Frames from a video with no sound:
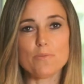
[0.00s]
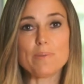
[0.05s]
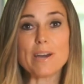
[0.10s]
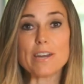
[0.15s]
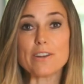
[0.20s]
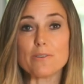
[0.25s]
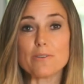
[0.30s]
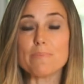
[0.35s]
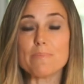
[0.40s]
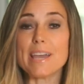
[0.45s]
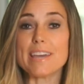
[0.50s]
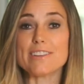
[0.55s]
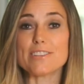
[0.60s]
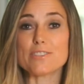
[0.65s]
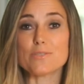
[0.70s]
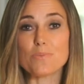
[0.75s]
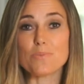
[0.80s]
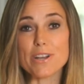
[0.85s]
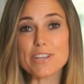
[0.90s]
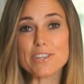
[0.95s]
you better
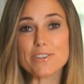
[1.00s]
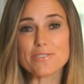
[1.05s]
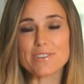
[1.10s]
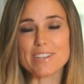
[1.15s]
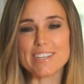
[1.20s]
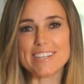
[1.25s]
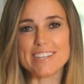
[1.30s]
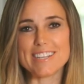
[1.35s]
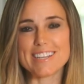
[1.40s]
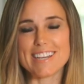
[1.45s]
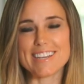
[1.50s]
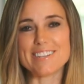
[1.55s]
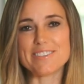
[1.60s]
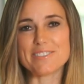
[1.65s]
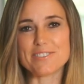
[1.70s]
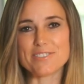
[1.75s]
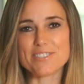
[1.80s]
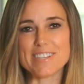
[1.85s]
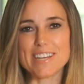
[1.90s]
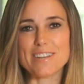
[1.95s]
manage what you're eating and
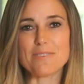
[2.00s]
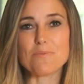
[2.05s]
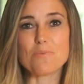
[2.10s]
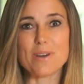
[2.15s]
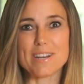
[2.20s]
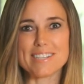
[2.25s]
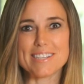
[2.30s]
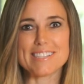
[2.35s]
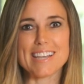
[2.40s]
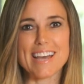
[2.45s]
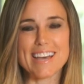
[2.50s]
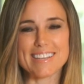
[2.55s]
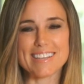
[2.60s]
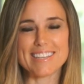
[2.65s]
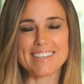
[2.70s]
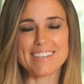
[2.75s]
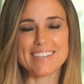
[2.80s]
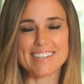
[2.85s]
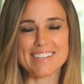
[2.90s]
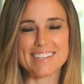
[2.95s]
understand what
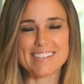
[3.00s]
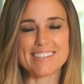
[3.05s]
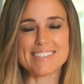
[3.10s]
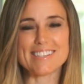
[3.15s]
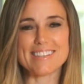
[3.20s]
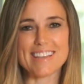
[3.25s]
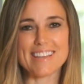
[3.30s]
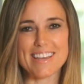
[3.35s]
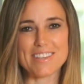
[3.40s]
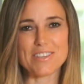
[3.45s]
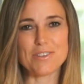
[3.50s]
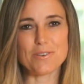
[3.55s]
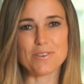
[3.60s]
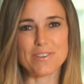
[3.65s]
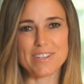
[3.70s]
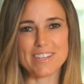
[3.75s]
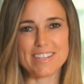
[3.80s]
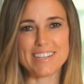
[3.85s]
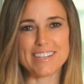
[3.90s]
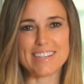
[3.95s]
exactly it is that you are
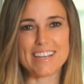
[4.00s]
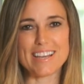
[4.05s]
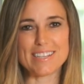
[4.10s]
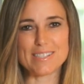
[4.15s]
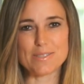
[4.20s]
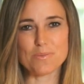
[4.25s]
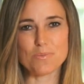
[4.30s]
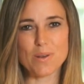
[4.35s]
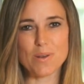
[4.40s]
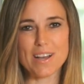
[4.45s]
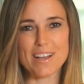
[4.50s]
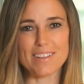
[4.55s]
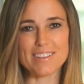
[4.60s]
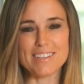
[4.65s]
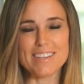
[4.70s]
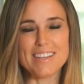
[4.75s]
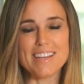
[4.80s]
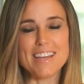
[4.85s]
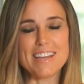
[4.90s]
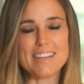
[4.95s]
eating as well.